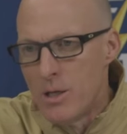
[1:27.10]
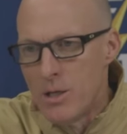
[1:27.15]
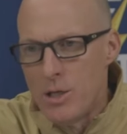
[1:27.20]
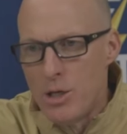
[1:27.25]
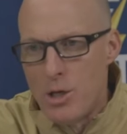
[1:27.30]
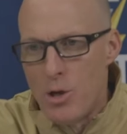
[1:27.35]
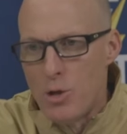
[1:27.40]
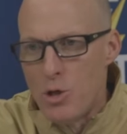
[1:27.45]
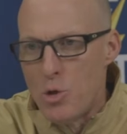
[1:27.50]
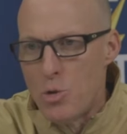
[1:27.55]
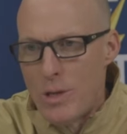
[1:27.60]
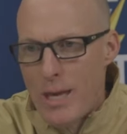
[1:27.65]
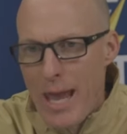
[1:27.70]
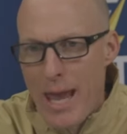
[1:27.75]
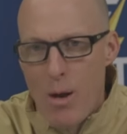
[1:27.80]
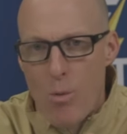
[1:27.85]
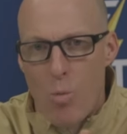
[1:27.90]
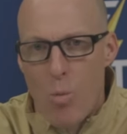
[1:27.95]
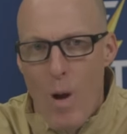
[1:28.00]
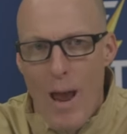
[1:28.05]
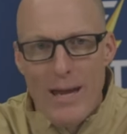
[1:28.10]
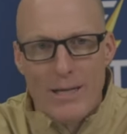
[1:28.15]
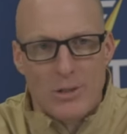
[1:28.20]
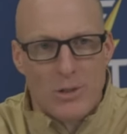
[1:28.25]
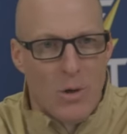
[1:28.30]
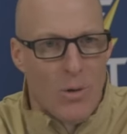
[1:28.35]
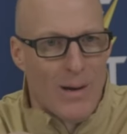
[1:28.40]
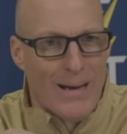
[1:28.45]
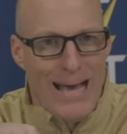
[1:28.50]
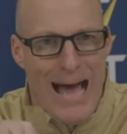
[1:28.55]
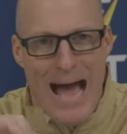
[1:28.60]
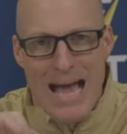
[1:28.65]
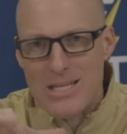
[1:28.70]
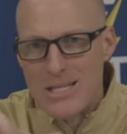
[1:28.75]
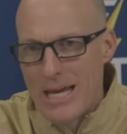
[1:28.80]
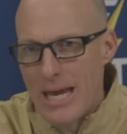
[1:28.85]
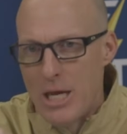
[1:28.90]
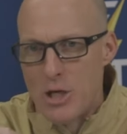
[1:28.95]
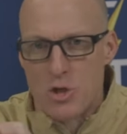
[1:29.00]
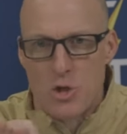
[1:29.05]
you know, you can't wait till a
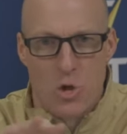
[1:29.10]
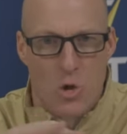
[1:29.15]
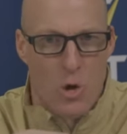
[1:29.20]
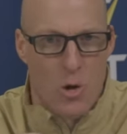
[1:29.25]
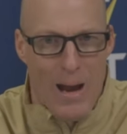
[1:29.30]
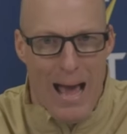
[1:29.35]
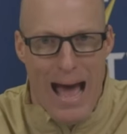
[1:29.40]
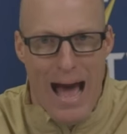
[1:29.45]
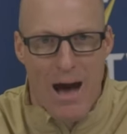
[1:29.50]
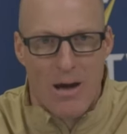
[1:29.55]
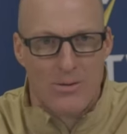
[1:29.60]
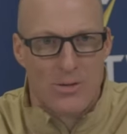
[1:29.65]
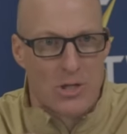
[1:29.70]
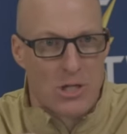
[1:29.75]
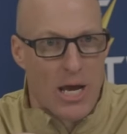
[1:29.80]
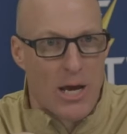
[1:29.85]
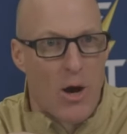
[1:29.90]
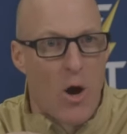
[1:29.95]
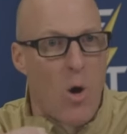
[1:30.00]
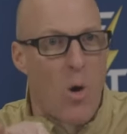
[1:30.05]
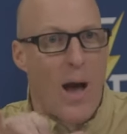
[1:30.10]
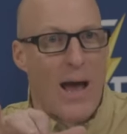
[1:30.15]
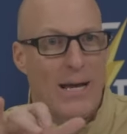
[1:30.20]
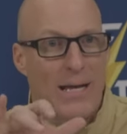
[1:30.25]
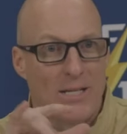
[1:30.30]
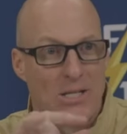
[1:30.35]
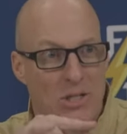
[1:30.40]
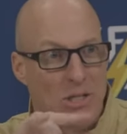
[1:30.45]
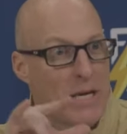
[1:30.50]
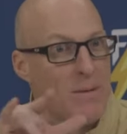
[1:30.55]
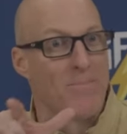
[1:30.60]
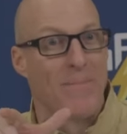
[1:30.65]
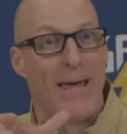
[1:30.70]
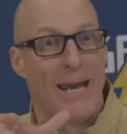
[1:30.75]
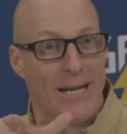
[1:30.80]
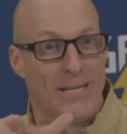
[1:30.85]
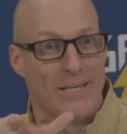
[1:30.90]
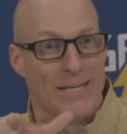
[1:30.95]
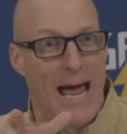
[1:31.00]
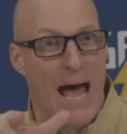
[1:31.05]
guy's injured or out and say, oh, I can see
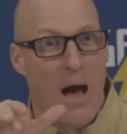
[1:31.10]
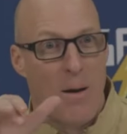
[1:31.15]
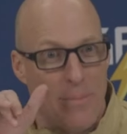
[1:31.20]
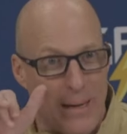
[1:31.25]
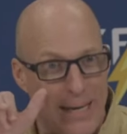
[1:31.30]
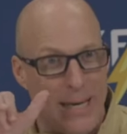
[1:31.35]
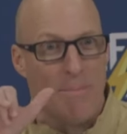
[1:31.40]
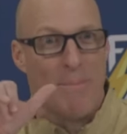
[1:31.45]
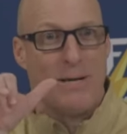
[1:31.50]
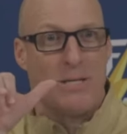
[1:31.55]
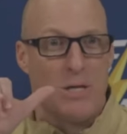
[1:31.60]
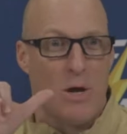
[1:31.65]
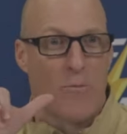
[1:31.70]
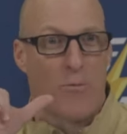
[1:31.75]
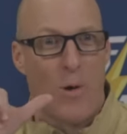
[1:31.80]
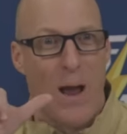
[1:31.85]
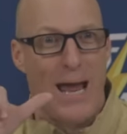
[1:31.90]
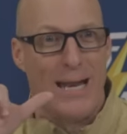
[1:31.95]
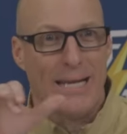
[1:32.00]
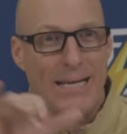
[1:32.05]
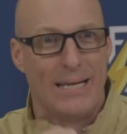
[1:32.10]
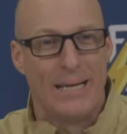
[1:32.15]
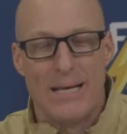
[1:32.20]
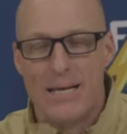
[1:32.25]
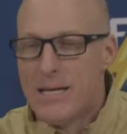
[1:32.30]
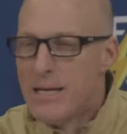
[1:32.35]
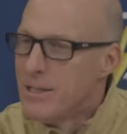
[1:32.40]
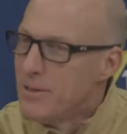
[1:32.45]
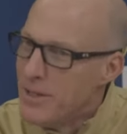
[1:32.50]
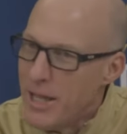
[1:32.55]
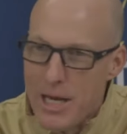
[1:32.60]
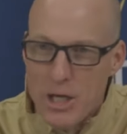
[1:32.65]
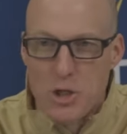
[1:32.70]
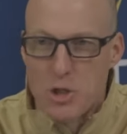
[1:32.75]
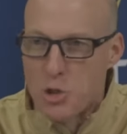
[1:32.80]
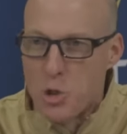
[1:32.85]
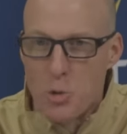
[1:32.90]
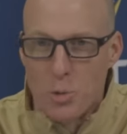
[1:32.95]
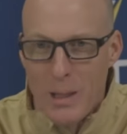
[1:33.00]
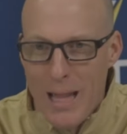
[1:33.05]
minutes now. I'm going to get myself ready. Then
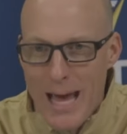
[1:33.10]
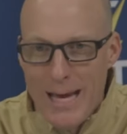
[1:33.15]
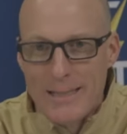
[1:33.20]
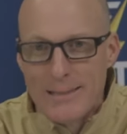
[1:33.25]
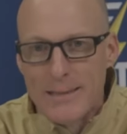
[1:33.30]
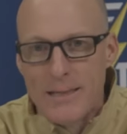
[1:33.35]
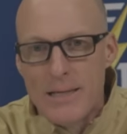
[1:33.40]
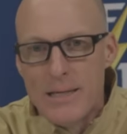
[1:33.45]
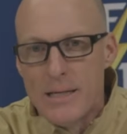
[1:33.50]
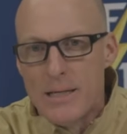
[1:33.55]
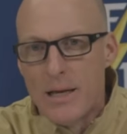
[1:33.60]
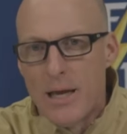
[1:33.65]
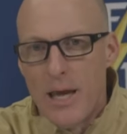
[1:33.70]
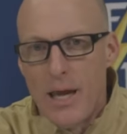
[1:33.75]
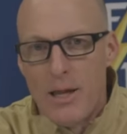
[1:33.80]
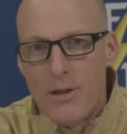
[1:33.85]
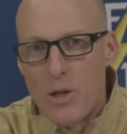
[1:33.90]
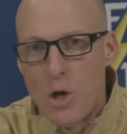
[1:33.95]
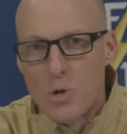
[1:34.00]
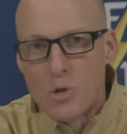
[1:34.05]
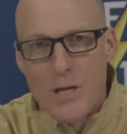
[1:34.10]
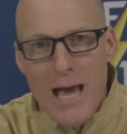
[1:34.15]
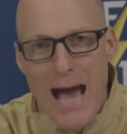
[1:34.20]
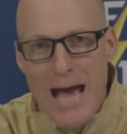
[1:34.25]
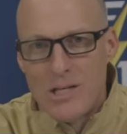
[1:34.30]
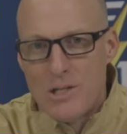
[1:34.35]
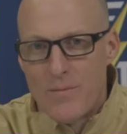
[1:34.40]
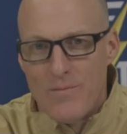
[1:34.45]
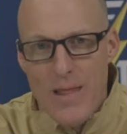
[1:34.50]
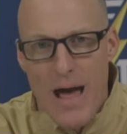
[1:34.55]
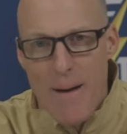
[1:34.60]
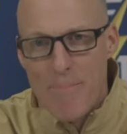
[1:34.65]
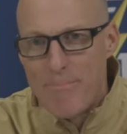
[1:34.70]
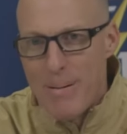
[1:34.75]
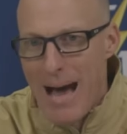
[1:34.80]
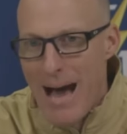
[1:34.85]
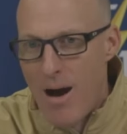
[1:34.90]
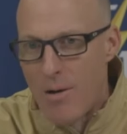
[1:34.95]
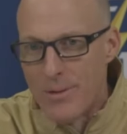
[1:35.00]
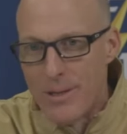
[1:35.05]
it's too late. And those guys have not
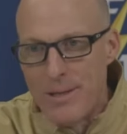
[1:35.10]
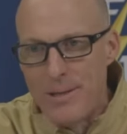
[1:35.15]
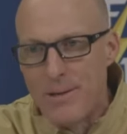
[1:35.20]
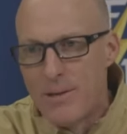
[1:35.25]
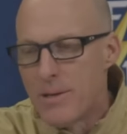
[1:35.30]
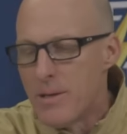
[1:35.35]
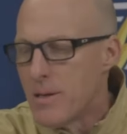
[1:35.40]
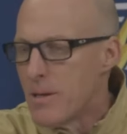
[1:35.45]
pouted.